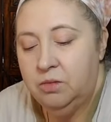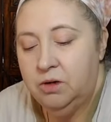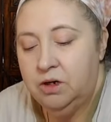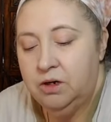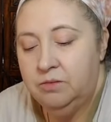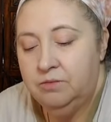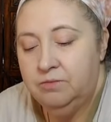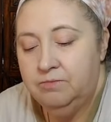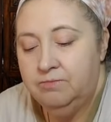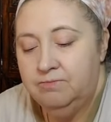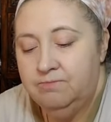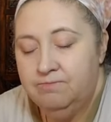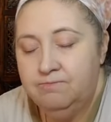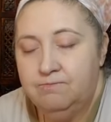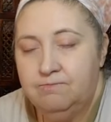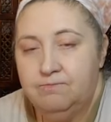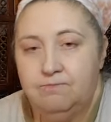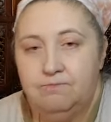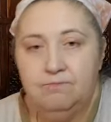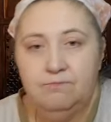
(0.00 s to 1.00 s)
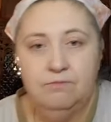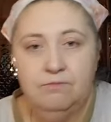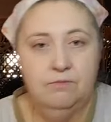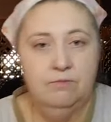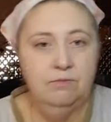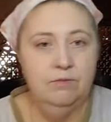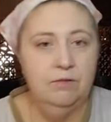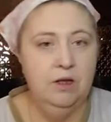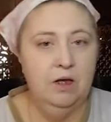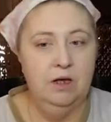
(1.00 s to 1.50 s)
but
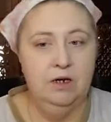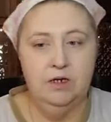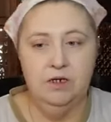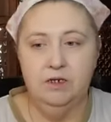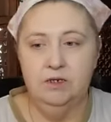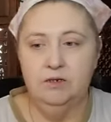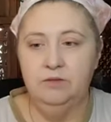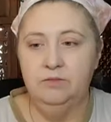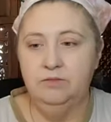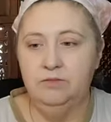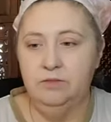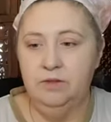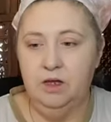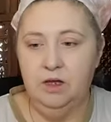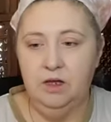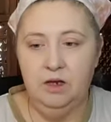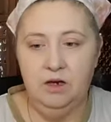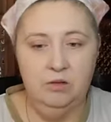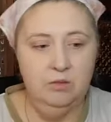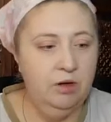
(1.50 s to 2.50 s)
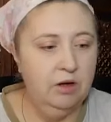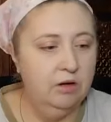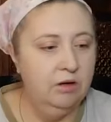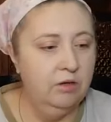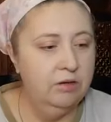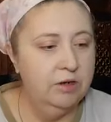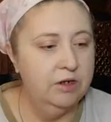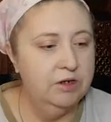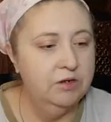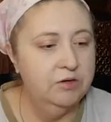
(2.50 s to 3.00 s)
I didn't, and I'm not
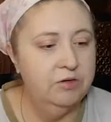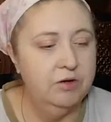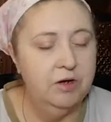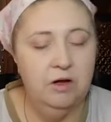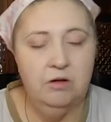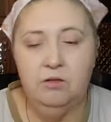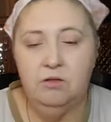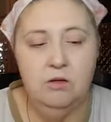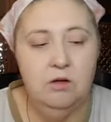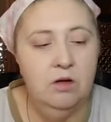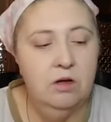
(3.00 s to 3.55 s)
going to now,